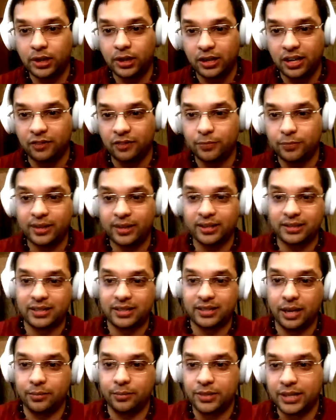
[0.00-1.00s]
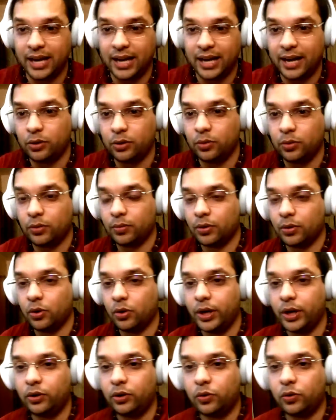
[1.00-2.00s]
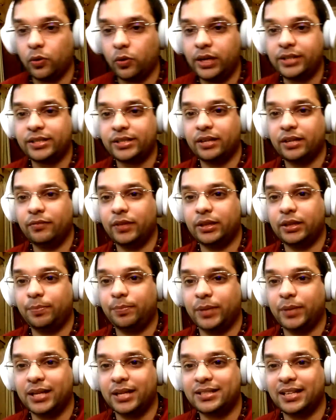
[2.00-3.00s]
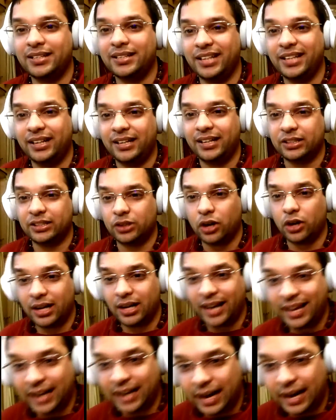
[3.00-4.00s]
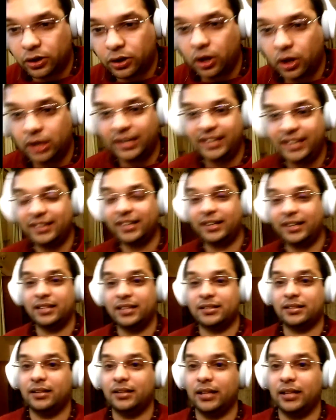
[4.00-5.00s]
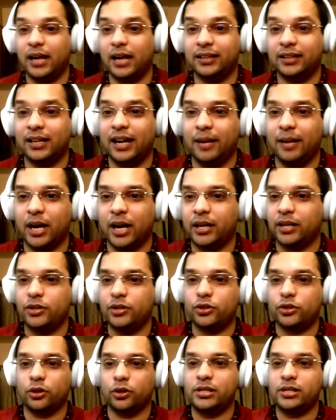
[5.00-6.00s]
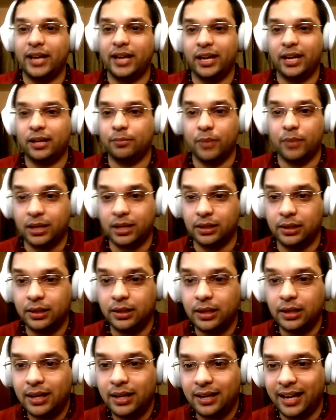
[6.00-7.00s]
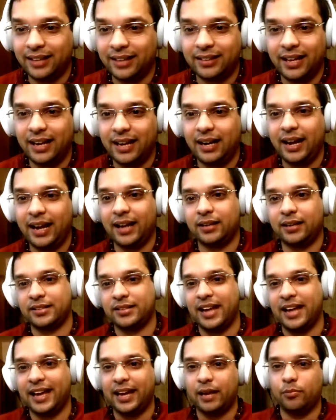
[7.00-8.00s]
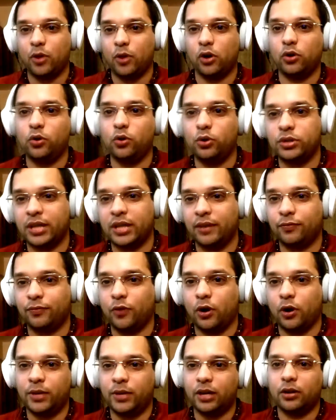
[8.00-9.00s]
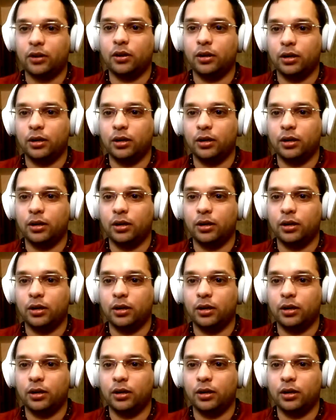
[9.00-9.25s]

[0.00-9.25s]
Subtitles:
the government this time. She had to go into coalition with a person she does not like at all. Neither does the other guy, Martin Schulz, like Merkel. Like they are like snake and mongoose have formed a